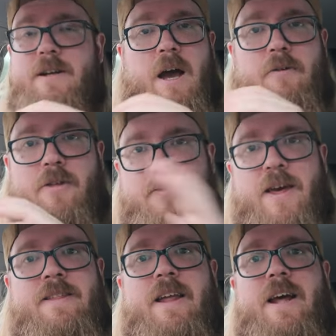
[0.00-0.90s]
Now the
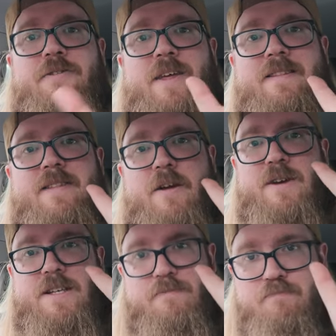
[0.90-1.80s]
thing that I think there
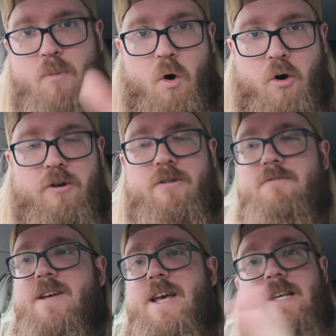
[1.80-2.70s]
is more
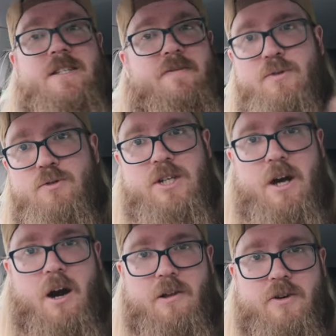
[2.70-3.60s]
is the Fuji
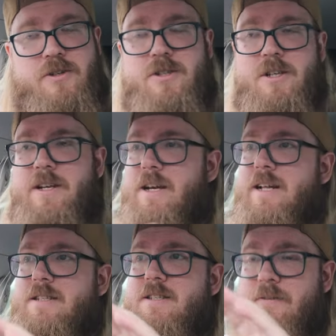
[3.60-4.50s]
colors.
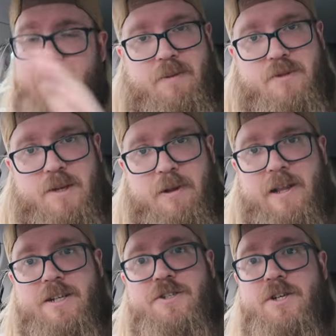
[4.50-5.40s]
It's the film
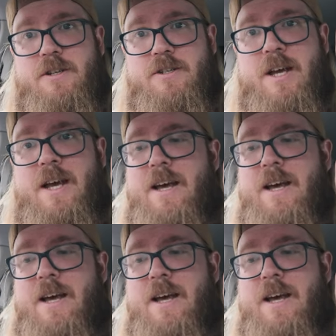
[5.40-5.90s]
simulations